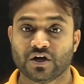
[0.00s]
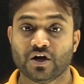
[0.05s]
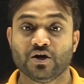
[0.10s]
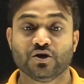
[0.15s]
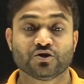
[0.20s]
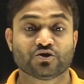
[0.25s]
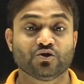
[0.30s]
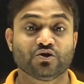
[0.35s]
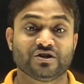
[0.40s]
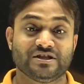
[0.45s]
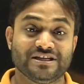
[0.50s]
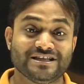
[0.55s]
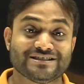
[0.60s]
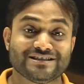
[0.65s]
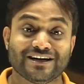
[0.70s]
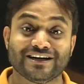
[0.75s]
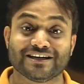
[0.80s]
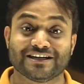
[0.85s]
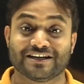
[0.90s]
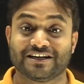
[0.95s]
So these
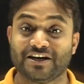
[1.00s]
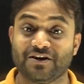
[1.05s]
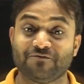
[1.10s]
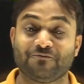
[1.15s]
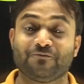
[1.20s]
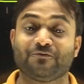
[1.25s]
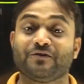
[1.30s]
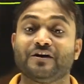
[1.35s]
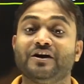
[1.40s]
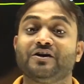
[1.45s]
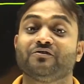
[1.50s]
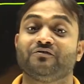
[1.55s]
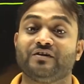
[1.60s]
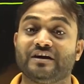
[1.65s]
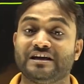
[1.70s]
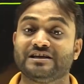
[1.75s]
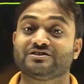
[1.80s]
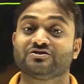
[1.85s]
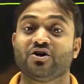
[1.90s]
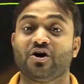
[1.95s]
are different
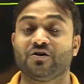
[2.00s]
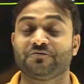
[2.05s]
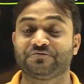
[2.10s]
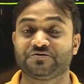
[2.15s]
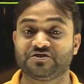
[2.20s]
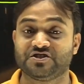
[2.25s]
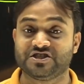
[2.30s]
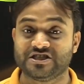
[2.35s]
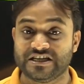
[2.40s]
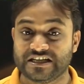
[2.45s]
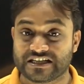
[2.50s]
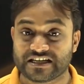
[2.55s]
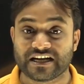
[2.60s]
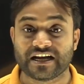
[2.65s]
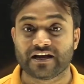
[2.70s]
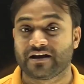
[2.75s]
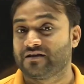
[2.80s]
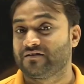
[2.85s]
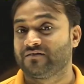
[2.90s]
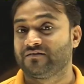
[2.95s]
ways of
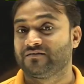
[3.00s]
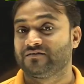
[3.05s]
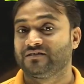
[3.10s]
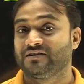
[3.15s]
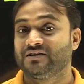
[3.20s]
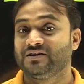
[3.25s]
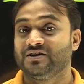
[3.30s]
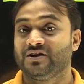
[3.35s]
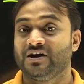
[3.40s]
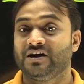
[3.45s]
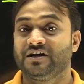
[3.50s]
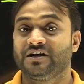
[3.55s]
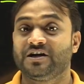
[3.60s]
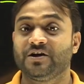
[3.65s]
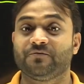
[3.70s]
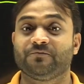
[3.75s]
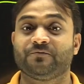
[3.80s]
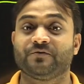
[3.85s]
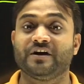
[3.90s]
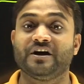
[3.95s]
cheating,
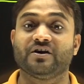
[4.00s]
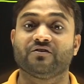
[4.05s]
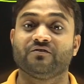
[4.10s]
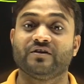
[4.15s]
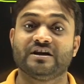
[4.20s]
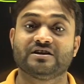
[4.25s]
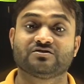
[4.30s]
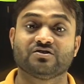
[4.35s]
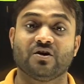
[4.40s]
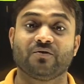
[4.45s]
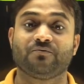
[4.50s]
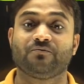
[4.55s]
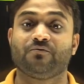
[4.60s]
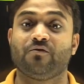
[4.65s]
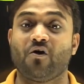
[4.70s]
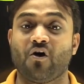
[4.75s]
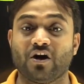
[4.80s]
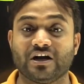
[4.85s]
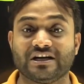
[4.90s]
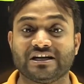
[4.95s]
different ways of
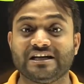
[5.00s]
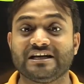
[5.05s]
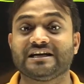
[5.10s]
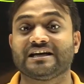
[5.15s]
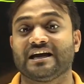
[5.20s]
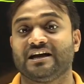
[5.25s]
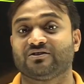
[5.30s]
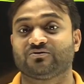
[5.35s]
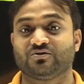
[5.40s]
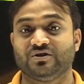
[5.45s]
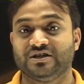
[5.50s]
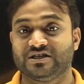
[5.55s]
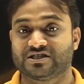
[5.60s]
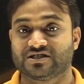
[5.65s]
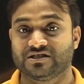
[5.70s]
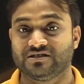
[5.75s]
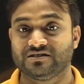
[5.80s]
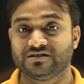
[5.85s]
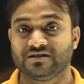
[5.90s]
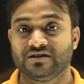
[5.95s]
faulty
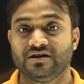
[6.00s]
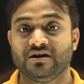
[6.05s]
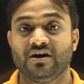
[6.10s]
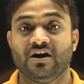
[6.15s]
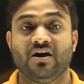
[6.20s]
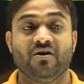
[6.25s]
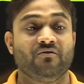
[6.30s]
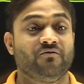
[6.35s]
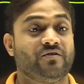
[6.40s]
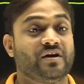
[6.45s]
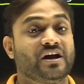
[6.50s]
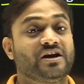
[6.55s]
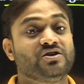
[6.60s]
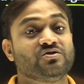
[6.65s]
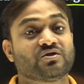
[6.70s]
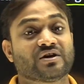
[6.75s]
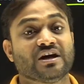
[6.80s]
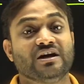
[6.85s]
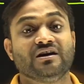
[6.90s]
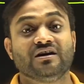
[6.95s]
calculation, where you
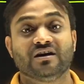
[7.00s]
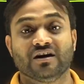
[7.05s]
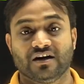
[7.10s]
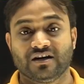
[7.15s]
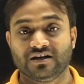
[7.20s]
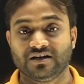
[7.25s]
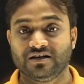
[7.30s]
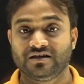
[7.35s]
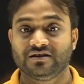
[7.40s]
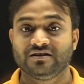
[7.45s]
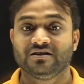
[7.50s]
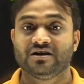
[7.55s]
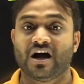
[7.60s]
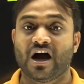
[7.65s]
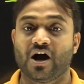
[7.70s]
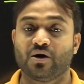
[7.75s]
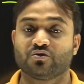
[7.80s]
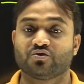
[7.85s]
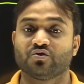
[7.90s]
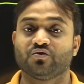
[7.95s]
can learn
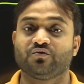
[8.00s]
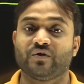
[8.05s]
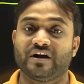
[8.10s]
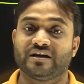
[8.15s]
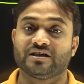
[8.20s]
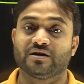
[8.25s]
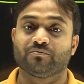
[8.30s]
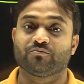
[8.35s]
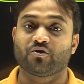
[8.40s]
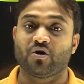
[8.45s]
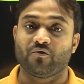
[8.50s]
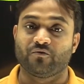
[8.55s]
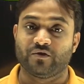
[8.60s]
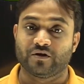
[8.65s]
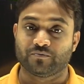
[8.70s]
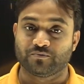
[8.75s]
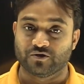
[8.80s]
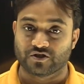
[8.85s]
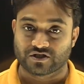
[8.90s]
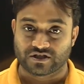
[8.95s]
how to find the
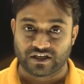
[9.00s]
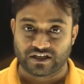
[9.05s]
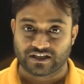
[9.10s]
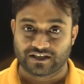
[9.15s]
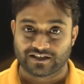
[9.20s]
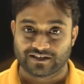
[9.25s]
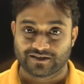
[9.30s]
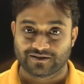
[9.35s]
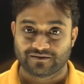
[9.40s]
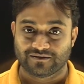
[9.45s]
profit percentage.